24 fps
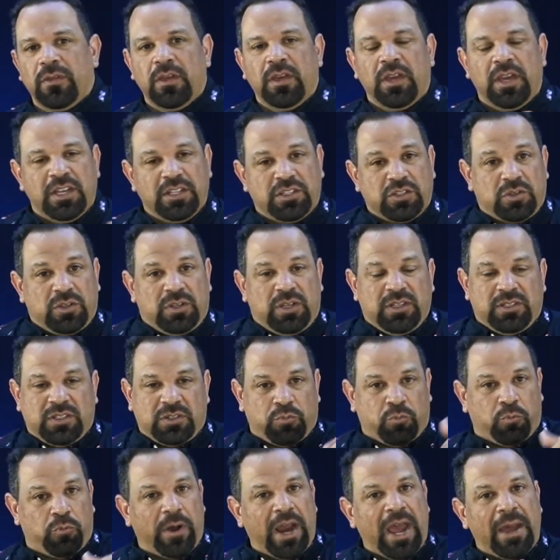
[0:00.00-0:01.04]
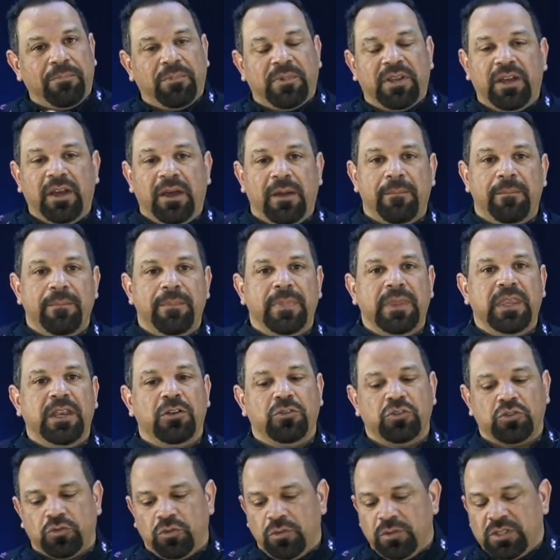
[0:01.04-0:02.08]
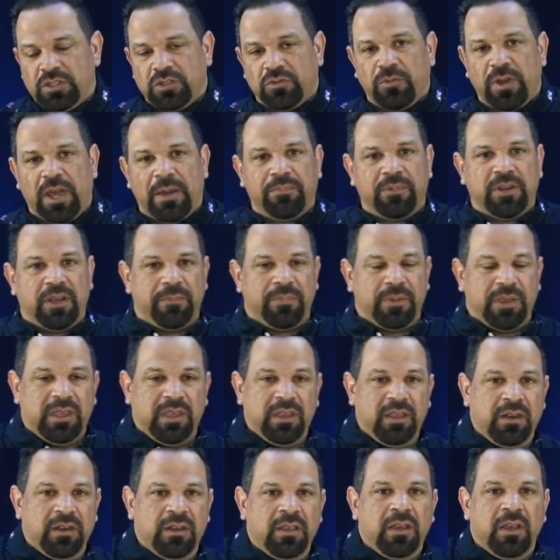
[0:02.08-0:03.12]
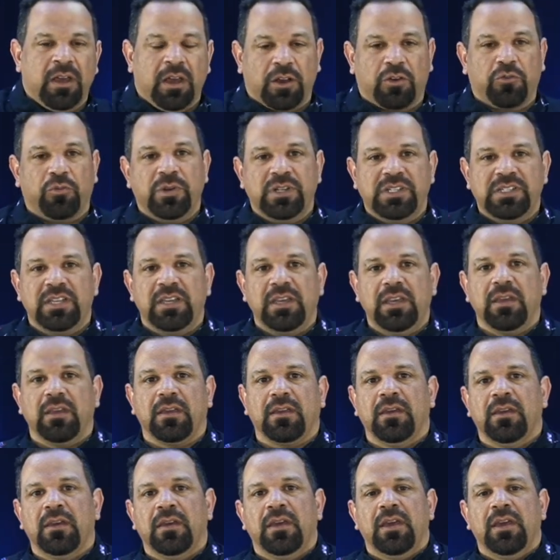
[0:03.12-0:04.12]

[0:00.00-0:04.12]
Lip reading: It's wrapped up. You know, truth is wrapped up in a critique.